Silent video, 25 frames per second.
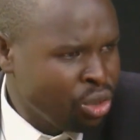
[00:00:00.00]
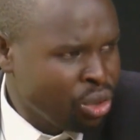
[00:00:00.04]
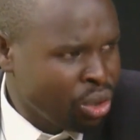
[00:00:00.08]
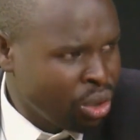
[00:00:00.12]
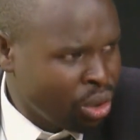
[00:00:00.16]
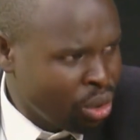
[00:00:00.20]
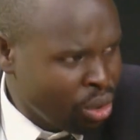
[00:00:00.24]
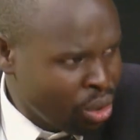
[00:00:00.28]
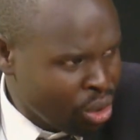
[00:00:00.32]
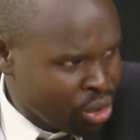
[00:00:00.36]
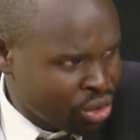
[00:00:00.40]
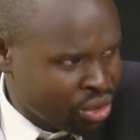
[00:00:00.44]

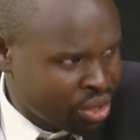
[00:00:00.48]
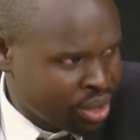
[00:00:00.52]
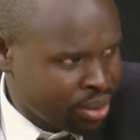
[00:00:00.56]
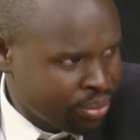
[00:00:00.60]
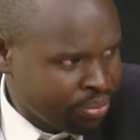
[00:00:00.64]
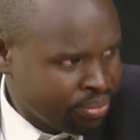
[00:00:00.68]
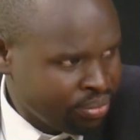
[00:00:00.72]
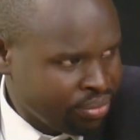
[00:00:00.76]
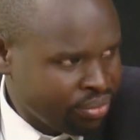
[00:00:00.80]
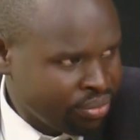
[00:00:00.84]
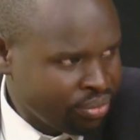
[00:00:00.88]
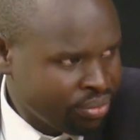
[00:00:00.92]
closed
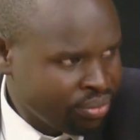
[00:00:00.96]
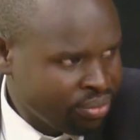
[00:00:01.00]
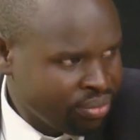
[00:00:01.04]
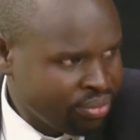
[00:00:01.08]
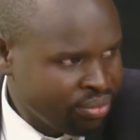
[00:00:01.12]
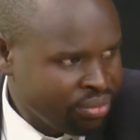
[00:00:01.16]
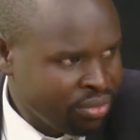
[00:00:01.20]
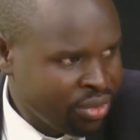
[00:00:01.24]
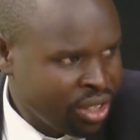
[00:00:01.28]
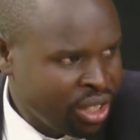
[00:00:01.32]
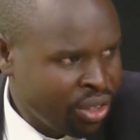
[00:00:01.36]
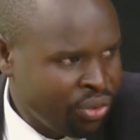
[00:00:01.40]

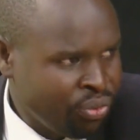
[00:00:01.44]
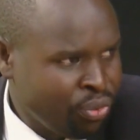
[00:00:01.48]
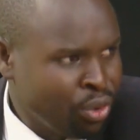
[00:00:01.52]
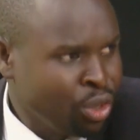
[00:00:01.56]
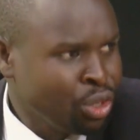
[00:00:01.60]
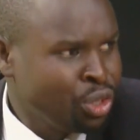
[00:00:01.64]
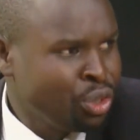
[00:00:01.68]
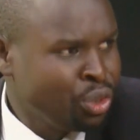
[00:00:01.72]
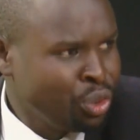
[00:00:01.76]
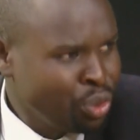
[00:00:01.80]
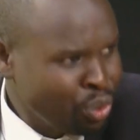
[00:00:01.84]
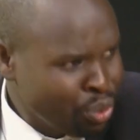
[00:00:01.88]

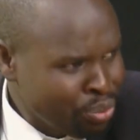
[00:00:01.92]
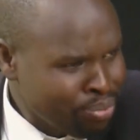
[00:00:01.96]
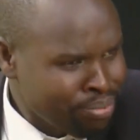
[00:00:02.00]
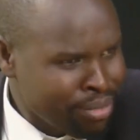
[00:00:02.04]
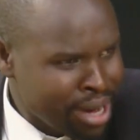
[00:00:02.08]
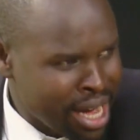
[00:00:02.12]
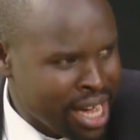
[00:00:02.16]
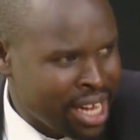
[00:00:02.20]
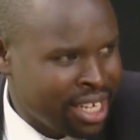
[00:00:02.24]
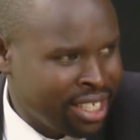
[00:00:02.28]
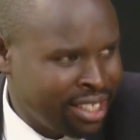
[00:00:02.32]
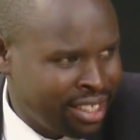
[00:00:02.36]
for 2
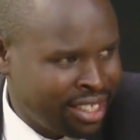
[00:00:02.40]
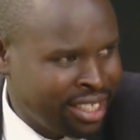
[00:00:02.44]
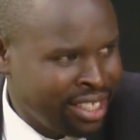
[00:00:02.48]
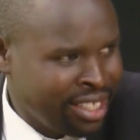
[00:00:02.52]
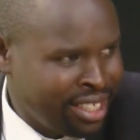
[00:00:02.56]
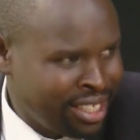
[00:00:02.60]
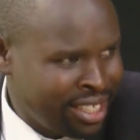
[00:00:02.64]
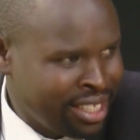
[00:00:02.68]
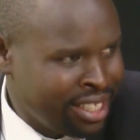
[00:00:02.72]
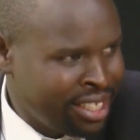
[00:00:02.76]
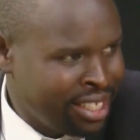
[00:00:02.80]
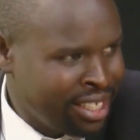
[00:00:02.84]
months
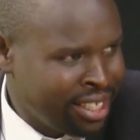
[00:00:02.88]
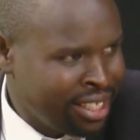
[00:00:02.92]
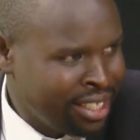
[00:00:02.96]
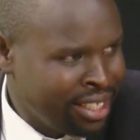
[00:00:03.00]
indeed.